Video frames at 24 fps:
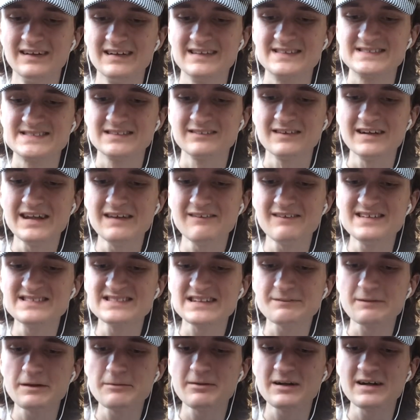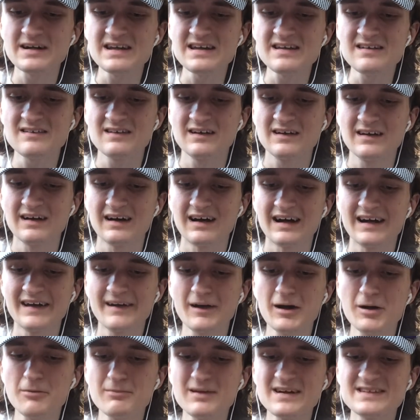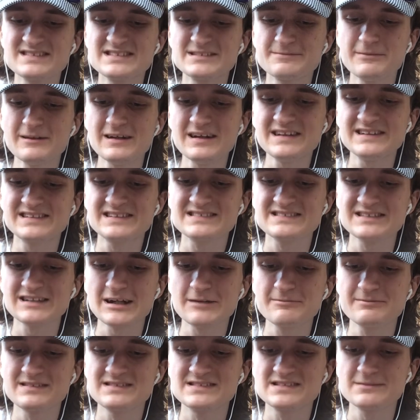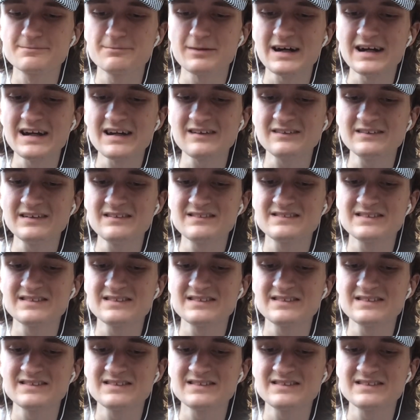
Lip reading: So anyways, everybody, I hope my speech has helped inspire you